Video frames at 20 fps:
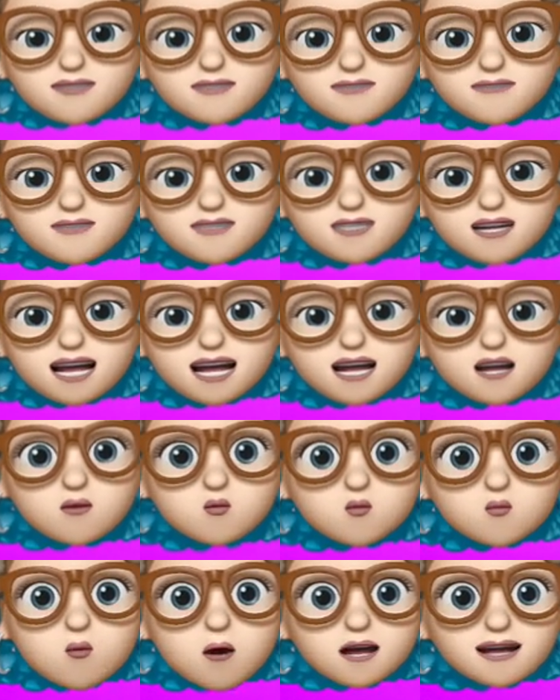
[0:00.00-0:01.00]

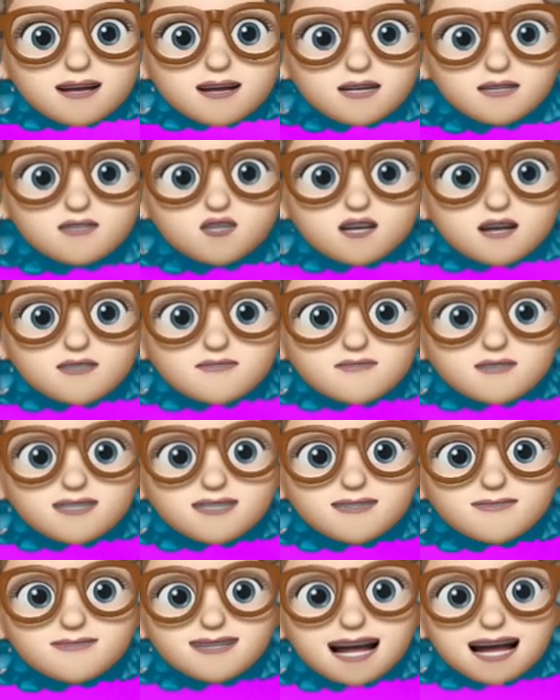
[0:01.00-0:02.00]
understand what
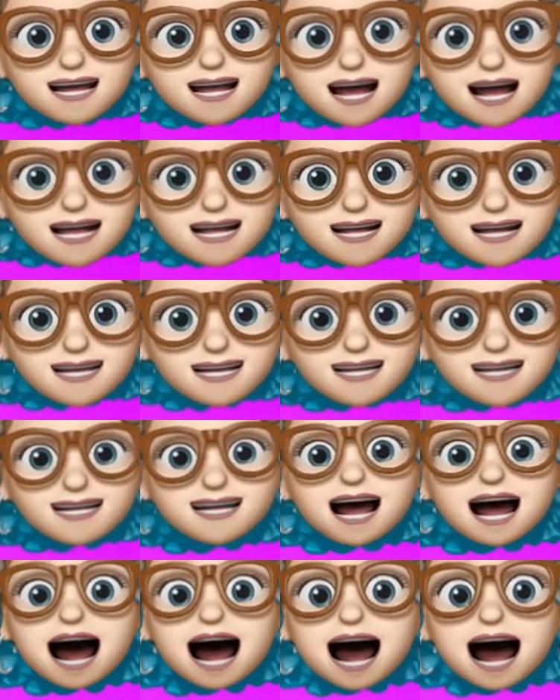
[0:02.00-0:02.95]
generative AI is,